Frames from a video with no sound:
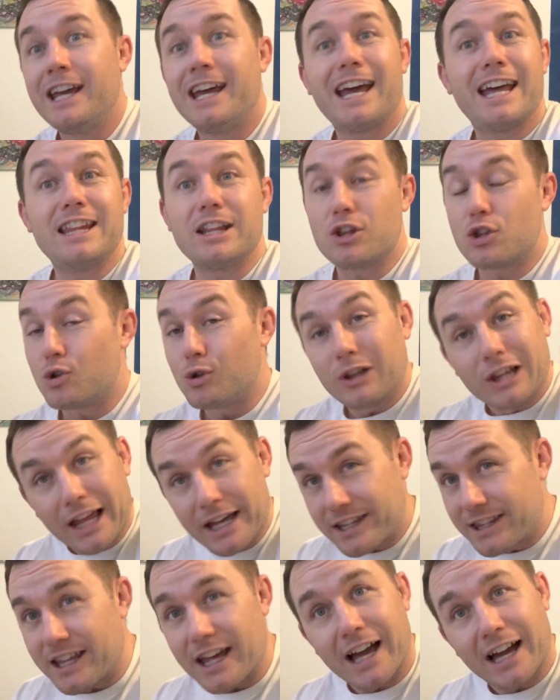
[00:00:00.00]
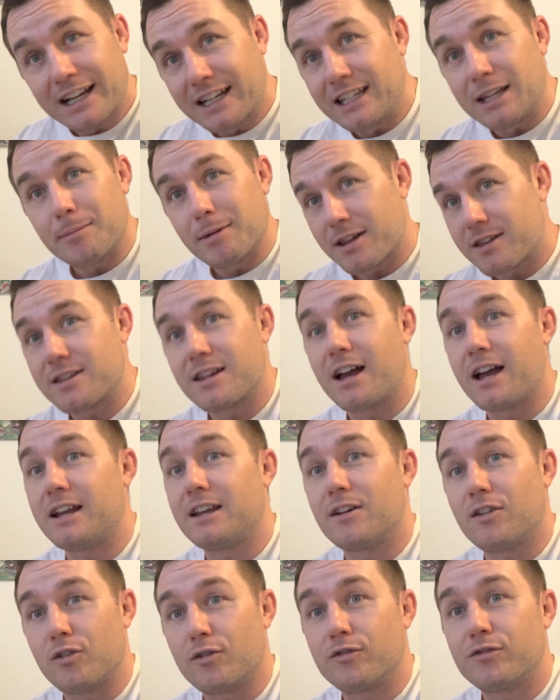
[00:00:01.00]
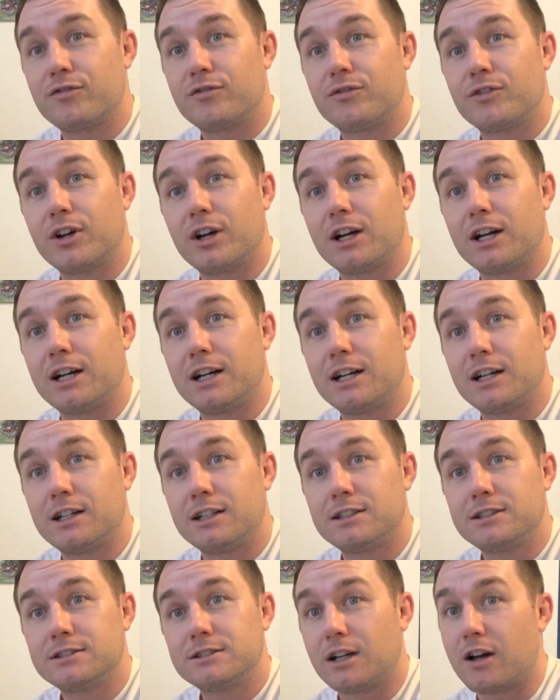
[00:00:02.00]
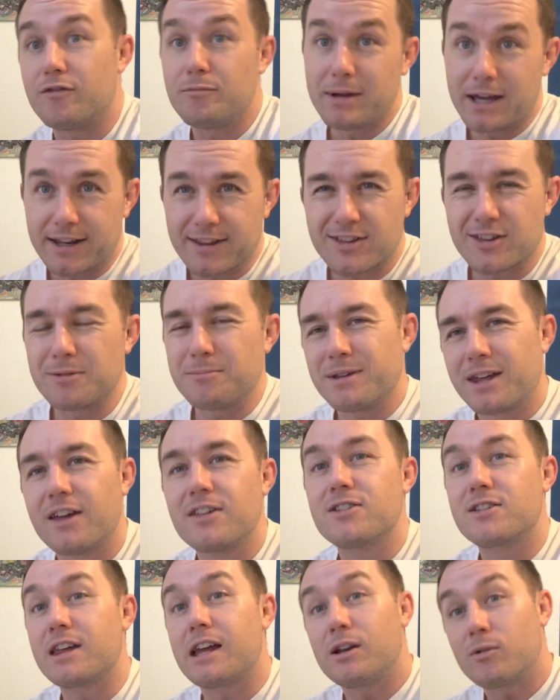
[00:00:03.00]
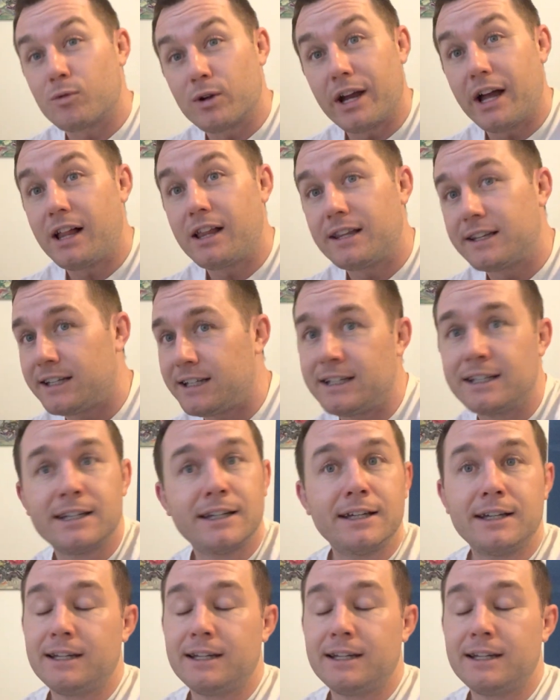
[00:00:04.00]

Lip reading: and that you like the academic side of medicine, because in reality,